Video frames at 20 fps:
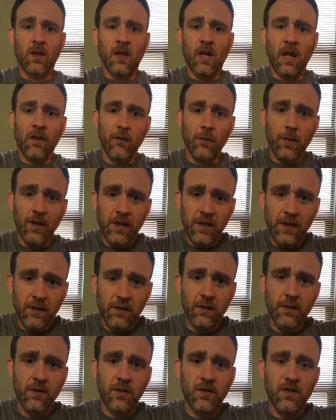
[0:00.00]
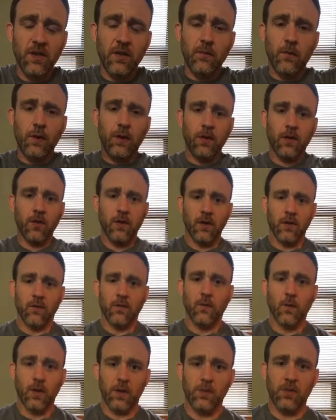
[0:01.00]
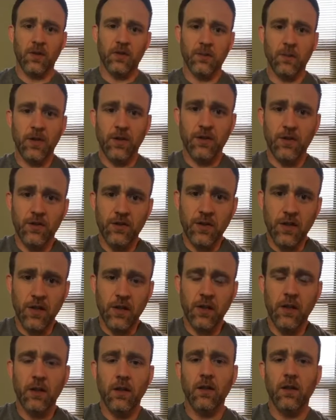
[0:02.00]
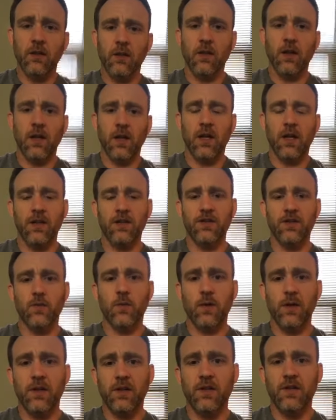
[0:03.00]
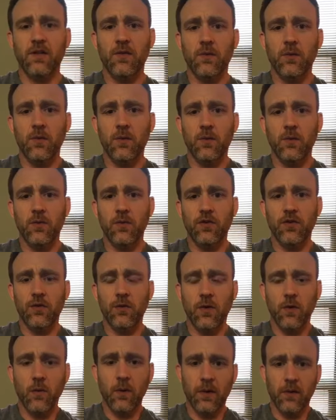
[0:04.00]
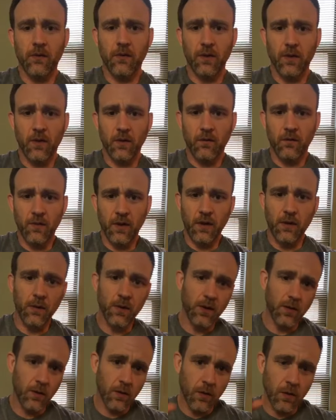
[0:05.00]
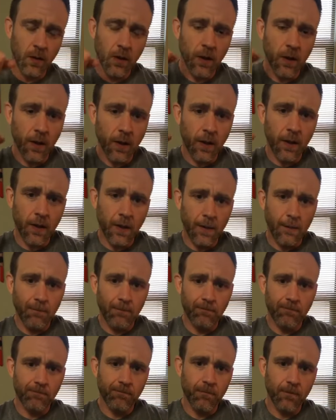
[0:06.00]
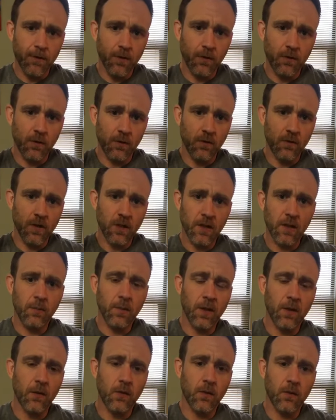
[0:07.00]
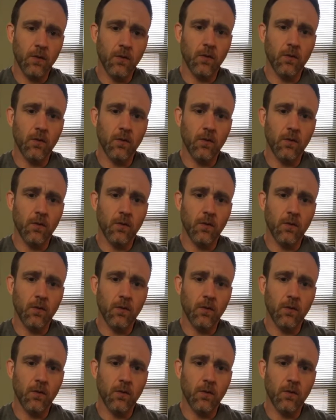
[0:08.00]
Hey everybody, Steve Whittier, 40 plus BJJ. I just wanted to shoot a quick video here talking about